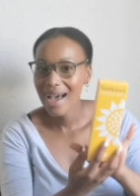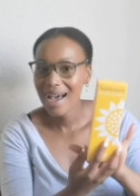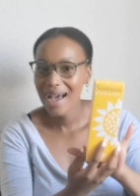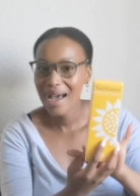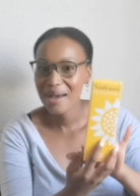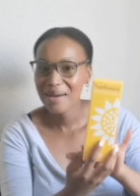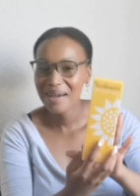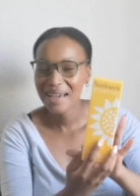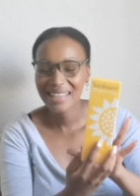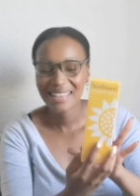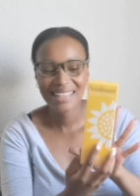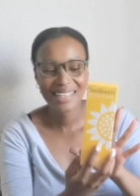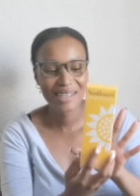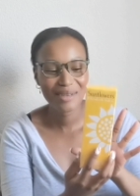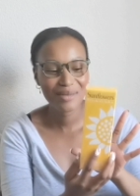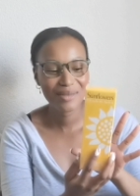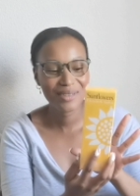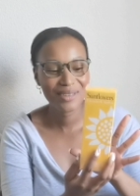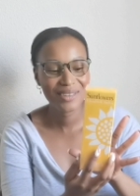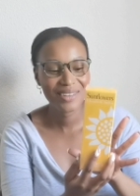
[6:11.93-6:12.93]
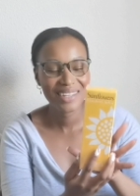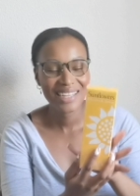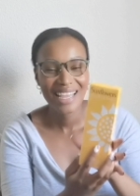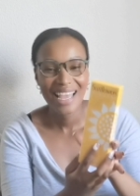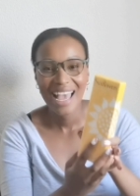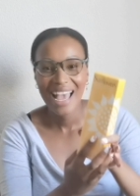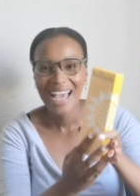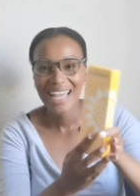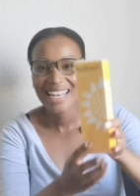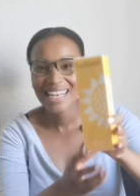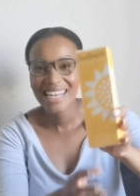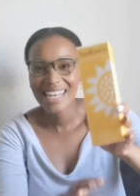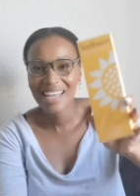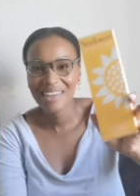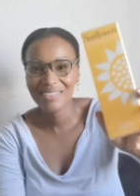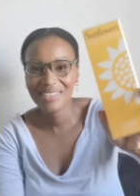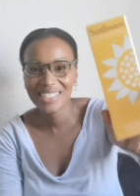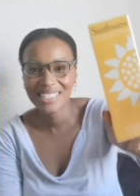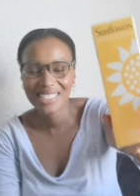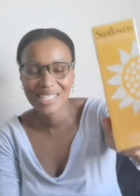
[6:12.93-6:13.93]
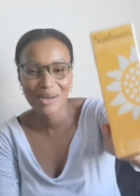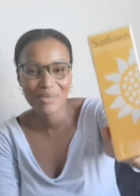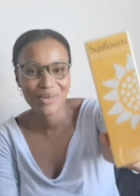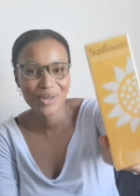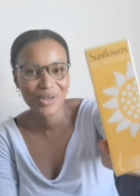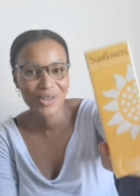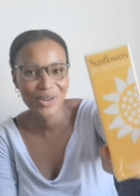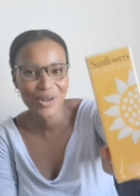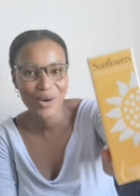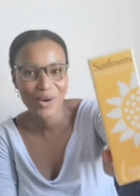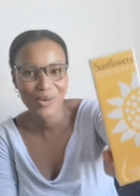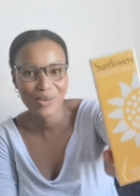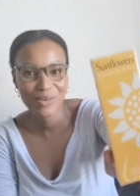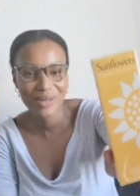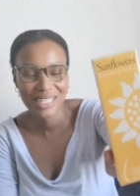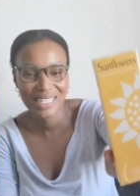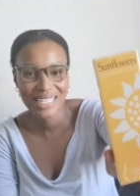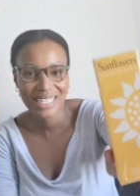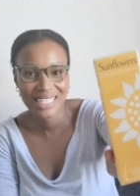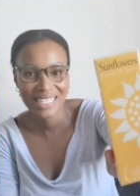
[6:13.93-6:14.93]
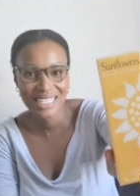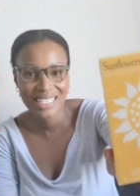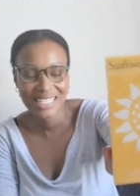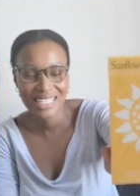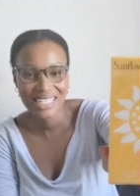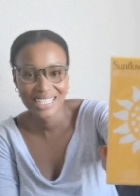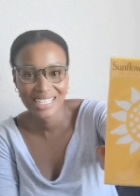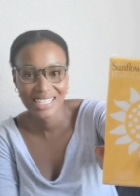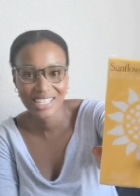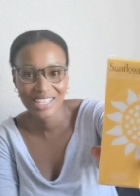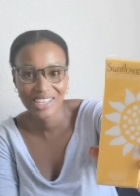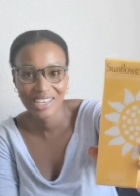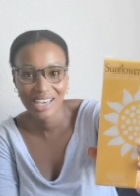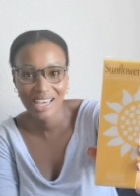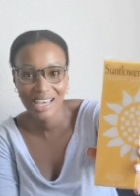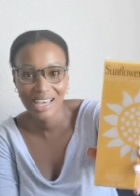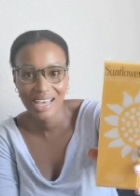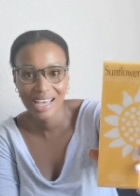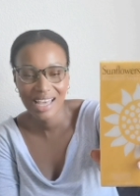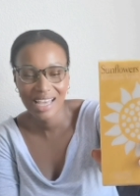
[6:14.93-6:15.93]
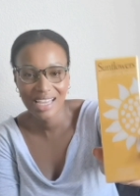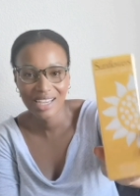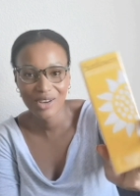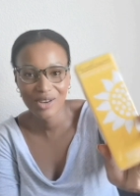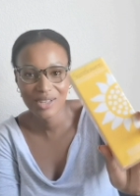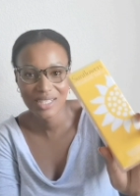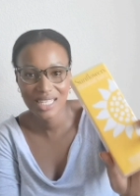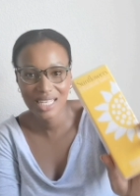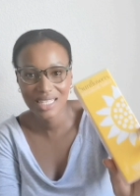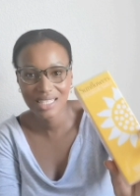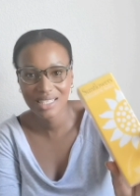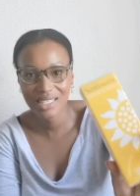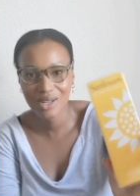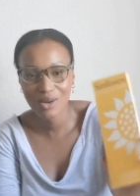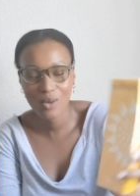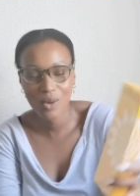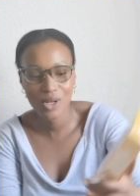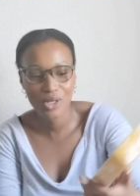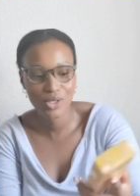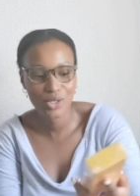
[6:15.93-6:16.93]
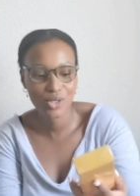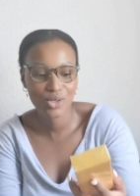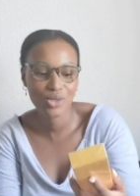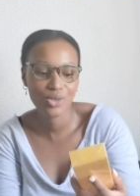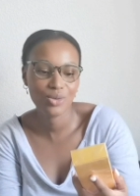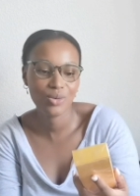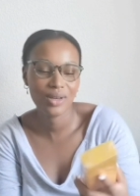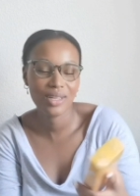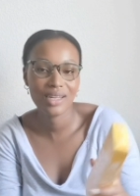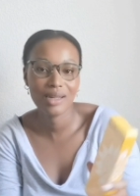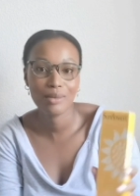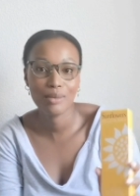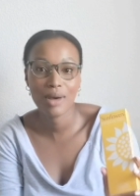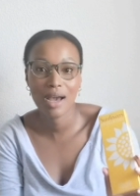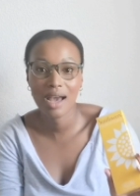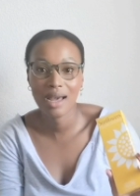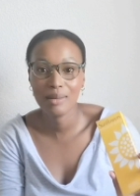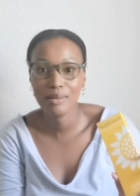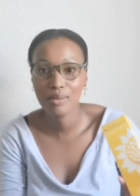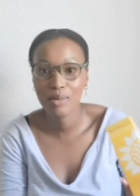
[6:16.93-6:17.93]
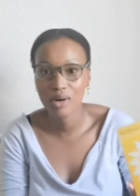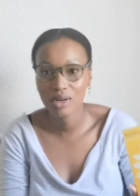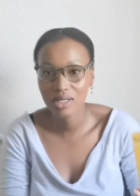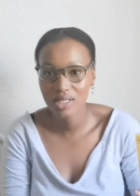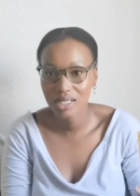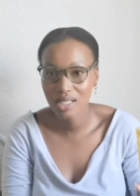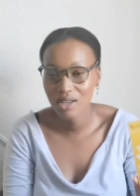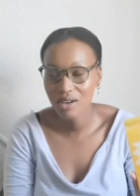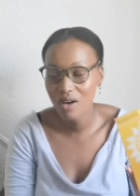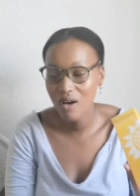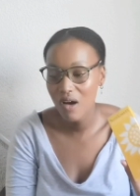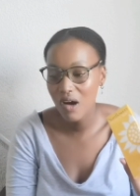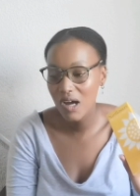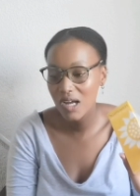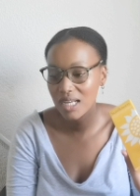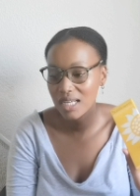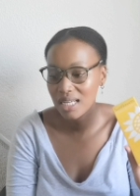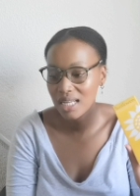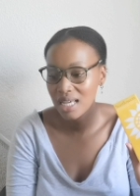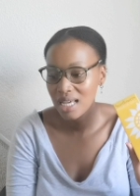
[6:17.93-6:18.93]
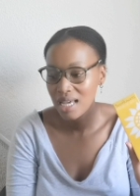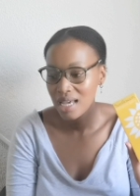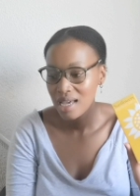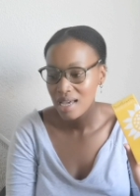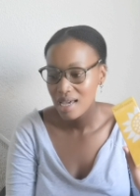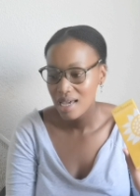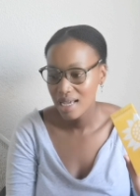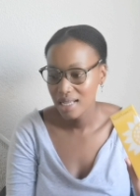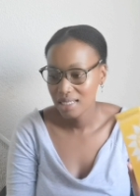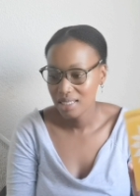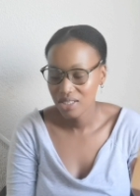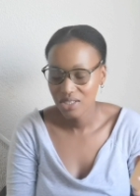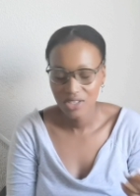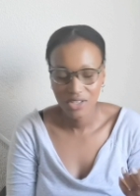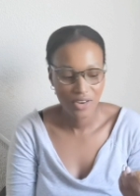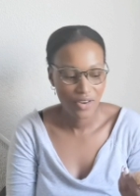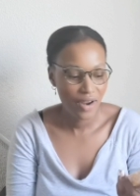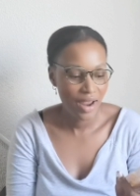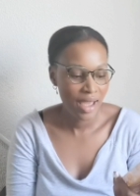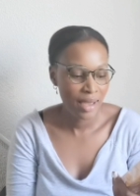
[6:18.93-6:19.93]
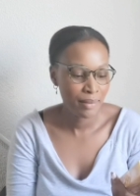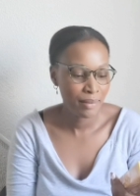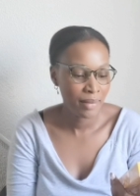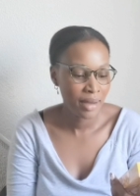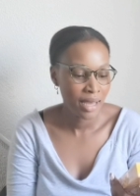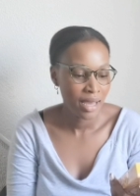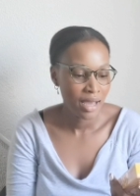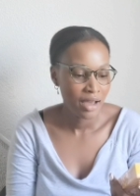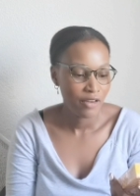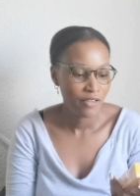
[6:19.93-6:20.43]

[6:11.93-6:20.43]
uh, I think I'll love it i'm not gonna open it here because i still want to do an unboxing on instagram